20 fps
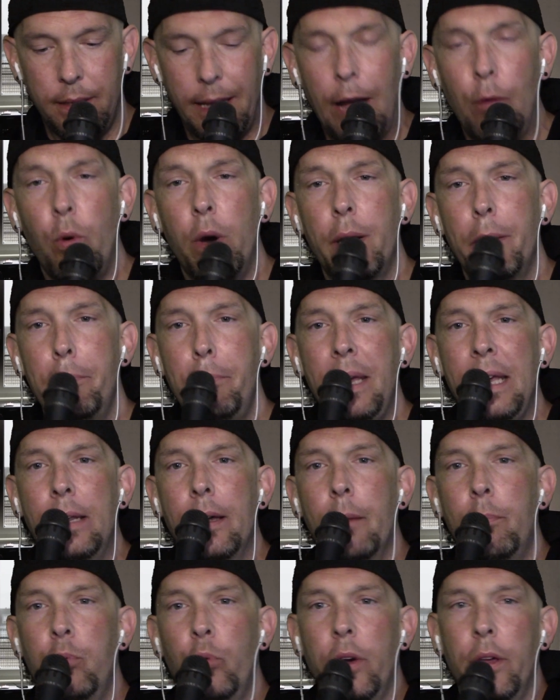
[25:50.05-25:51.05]
I want to meet
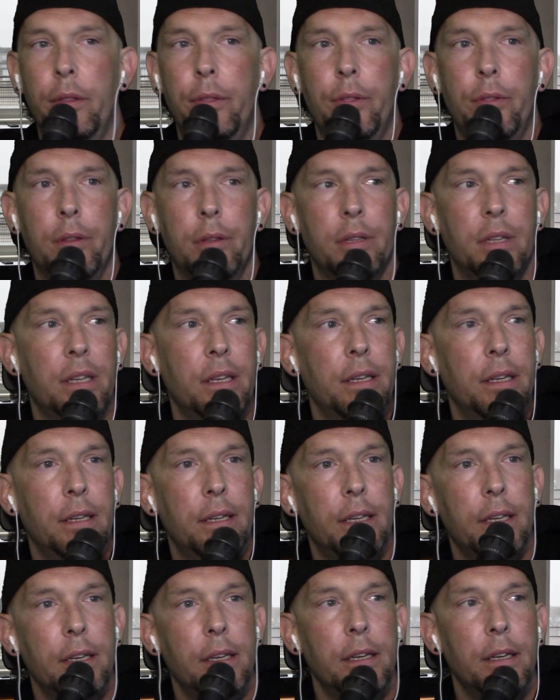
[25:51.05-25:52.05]
up with
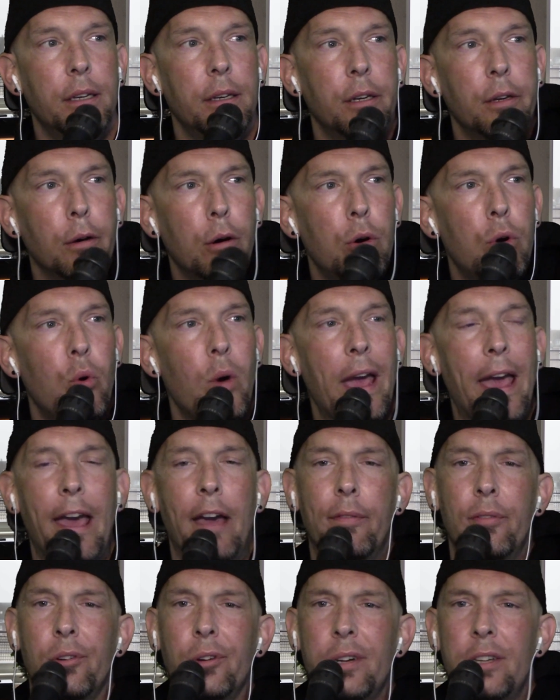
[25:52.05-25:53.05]

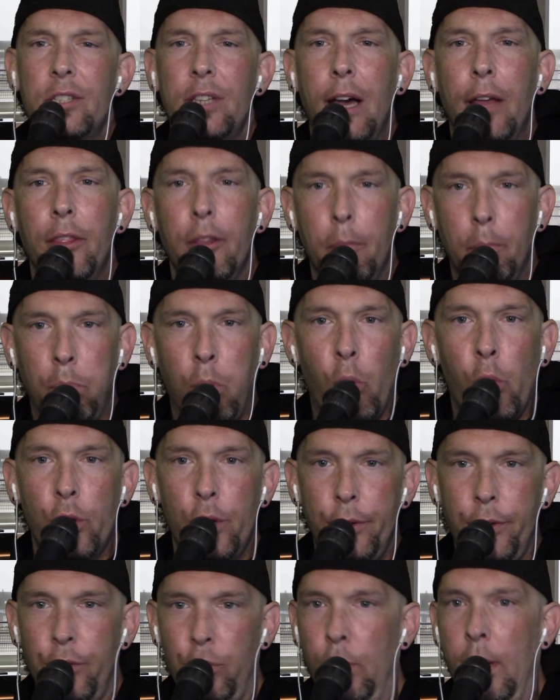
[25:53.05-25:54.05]
whoever is on the
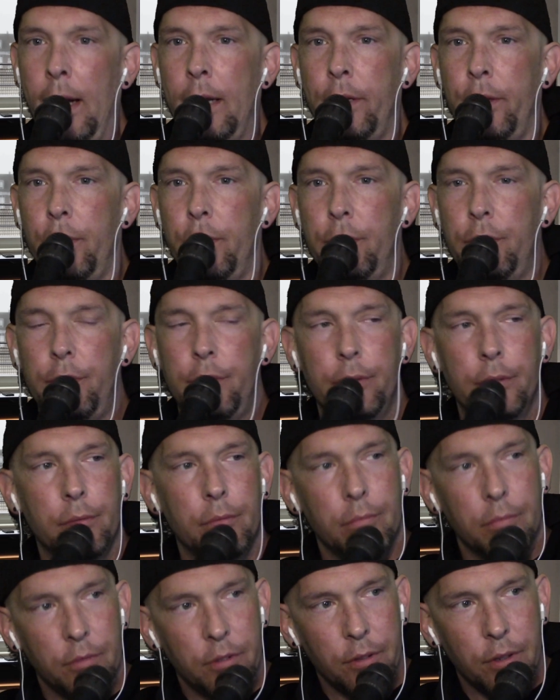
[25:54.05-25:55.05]
board of directors
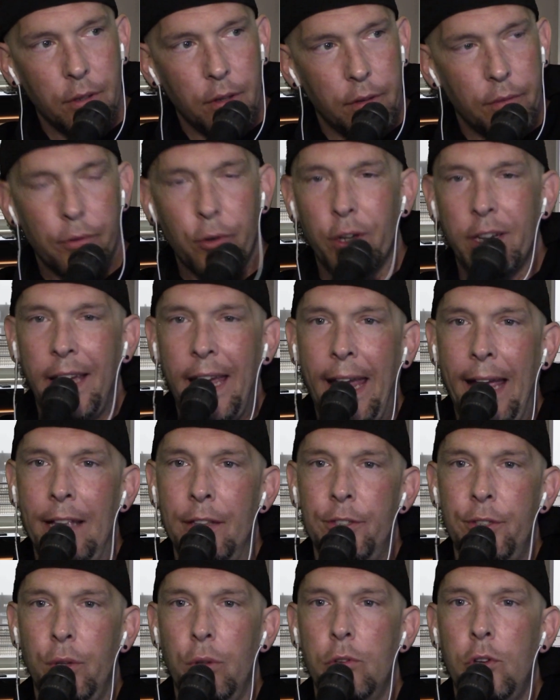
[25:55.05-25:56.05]
for
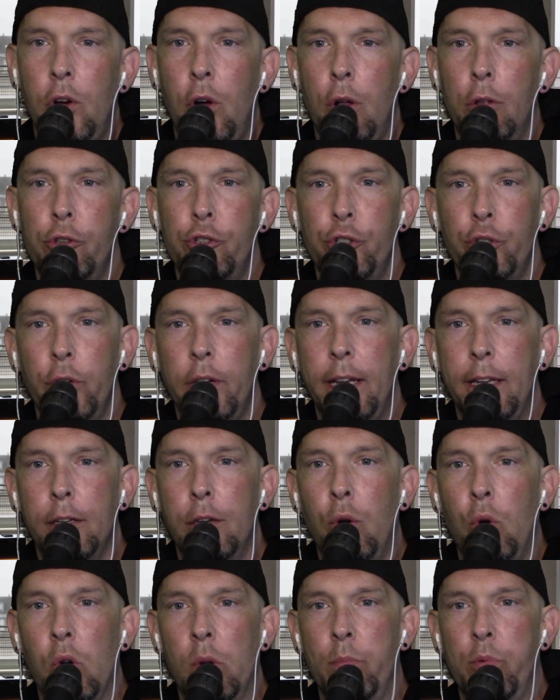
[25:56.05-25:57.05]
Cancel Culture
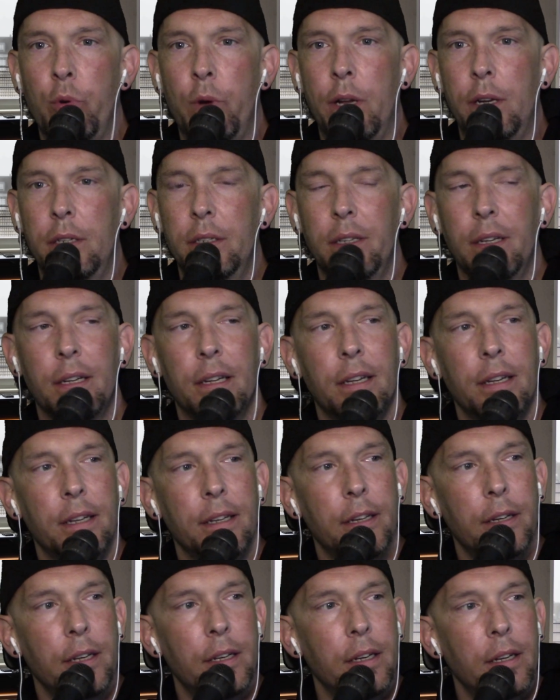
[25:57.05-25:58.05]
Incorporated.
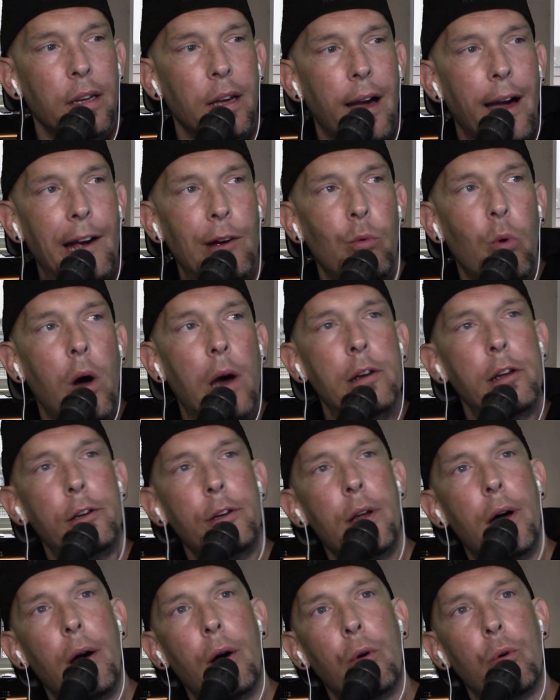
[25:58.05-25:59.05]
I want to
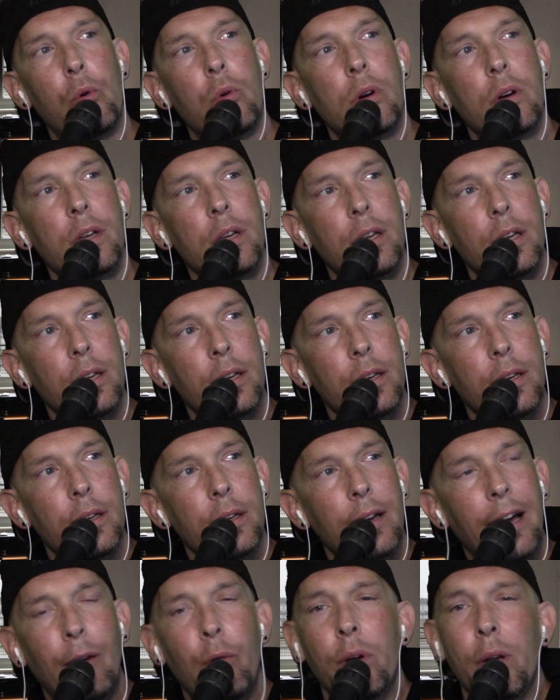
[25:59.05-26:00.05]
know,
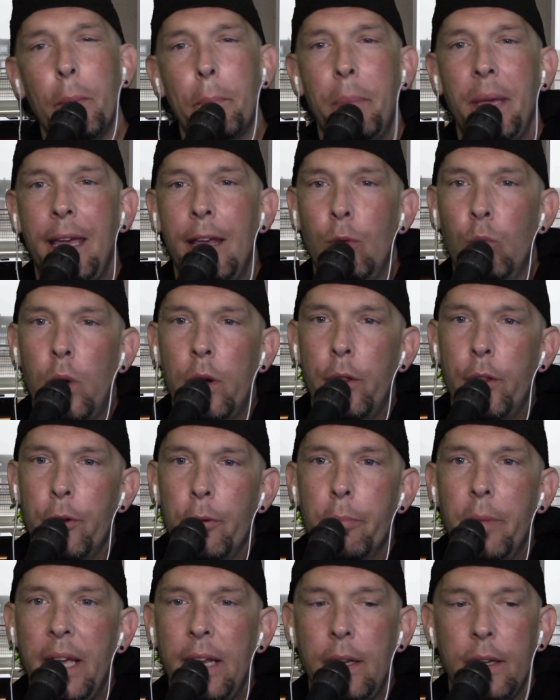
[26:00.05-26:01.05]
I want to be in one of
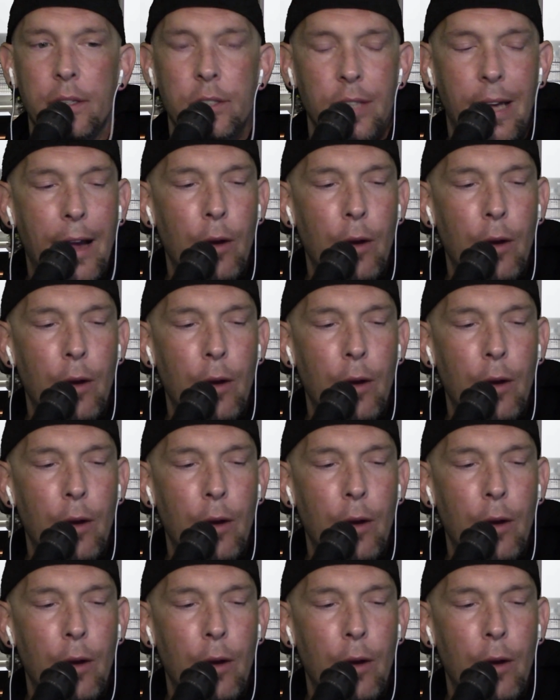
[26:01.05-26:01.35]
their meetings.